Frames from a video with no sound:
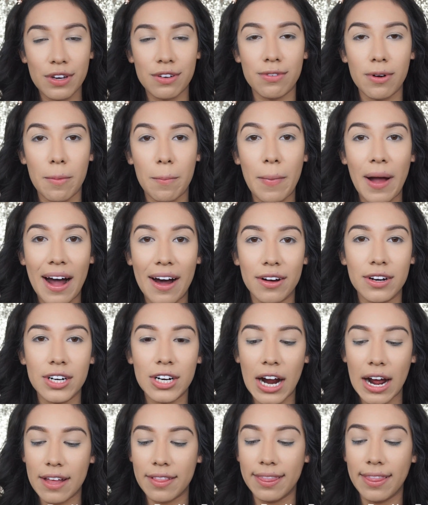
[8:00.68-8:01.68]
favorite
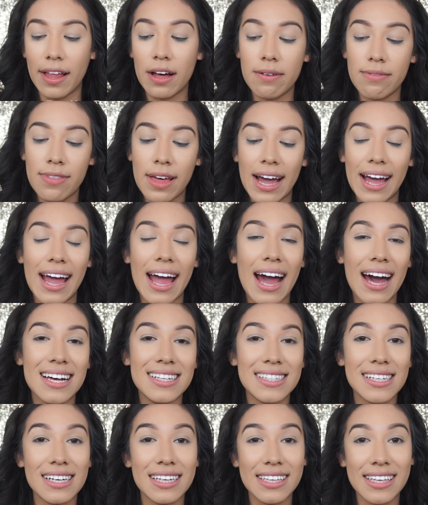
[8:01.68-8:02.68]
powder. I love that it
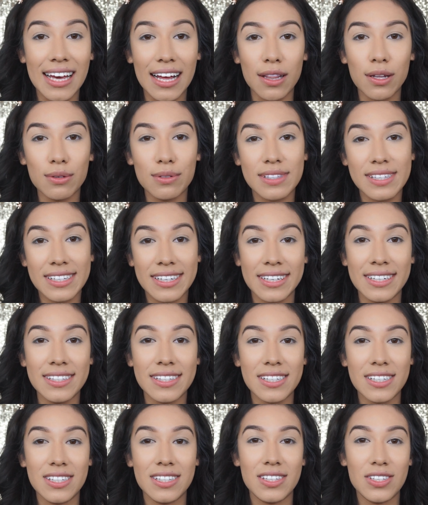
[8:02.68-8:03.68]
has a yellow
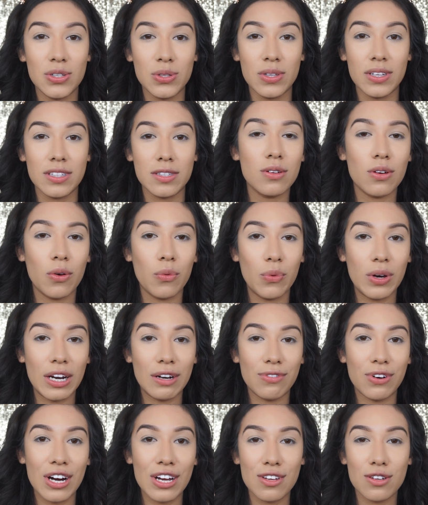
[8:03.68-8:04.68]
tint into this.
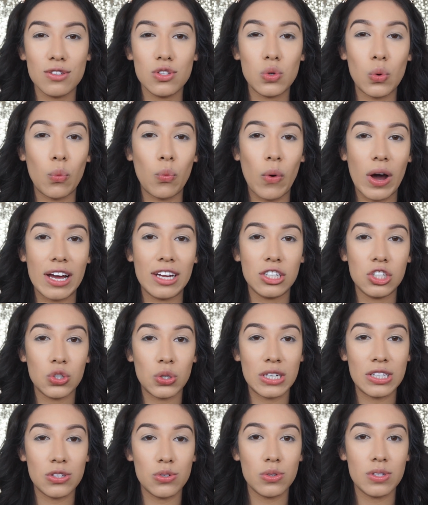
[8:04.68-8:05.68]
Whenever I use white
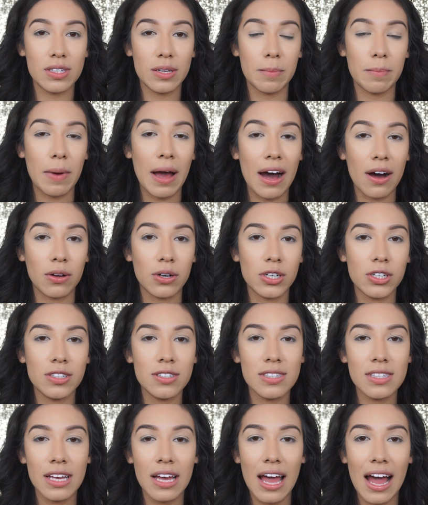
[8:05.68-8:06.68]
translucent
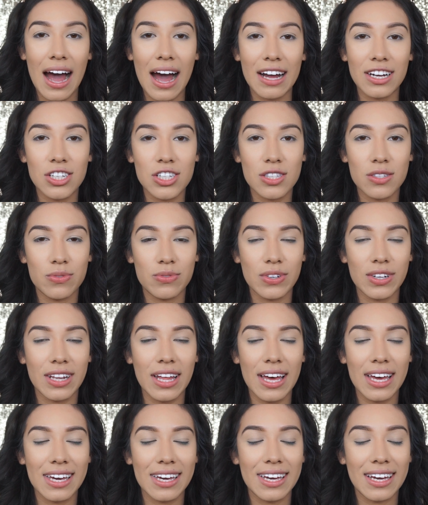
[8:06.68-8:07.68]
powders, I just feel
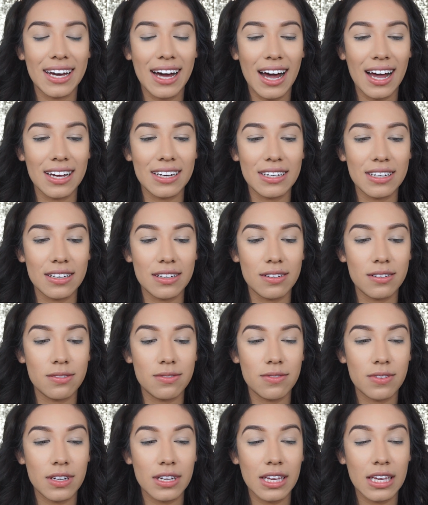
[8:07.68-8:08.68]
like it kind
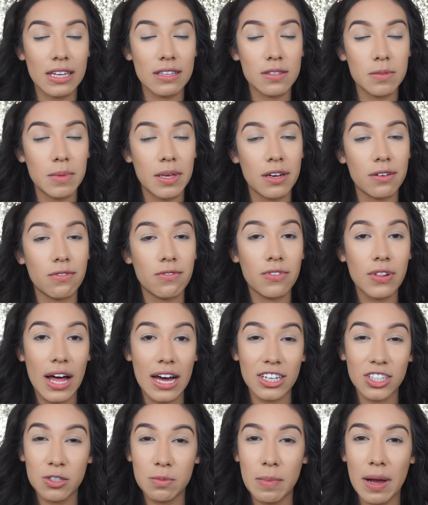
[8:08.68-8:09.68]
of gives me a
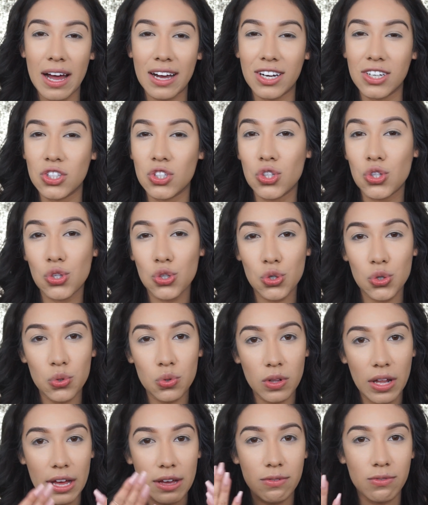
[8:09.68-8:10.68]
flashback. It's
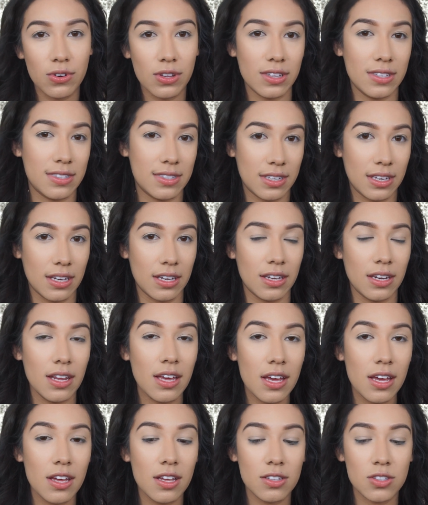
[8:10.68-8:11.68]
too light for the skin,
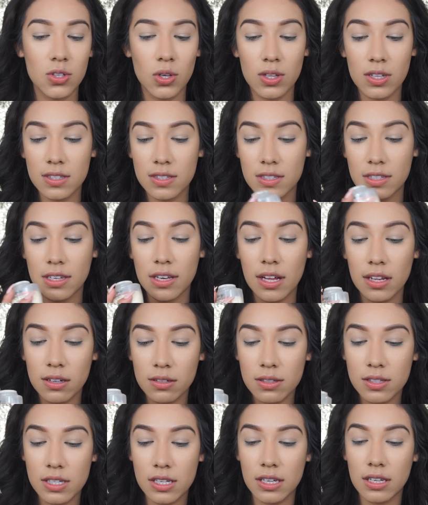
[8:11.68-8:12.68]
so this
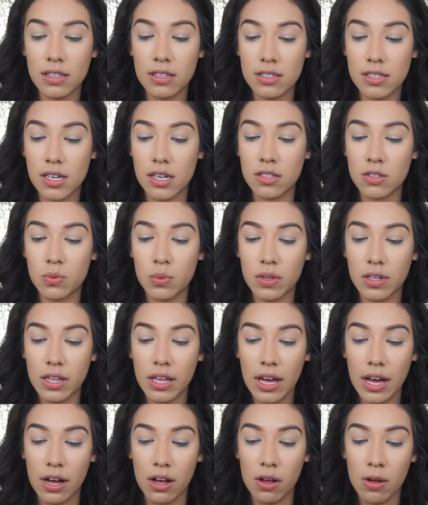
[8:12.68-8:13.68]
yellow tint does
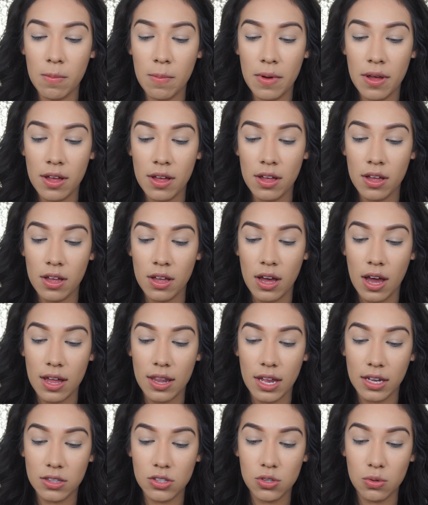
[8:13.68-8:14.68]
really help. I
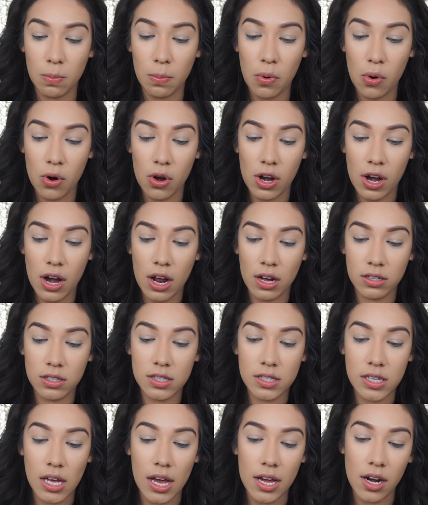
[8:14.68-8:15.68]
like to pour it
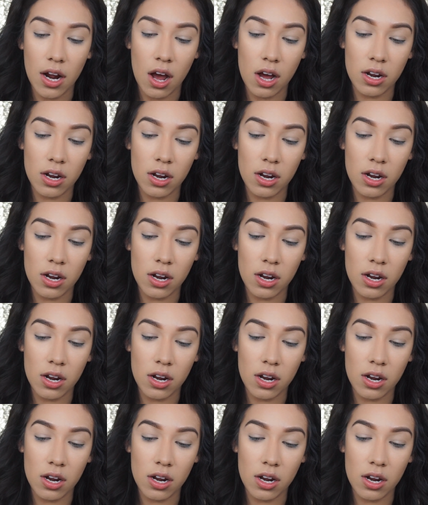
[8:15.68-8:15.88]
outside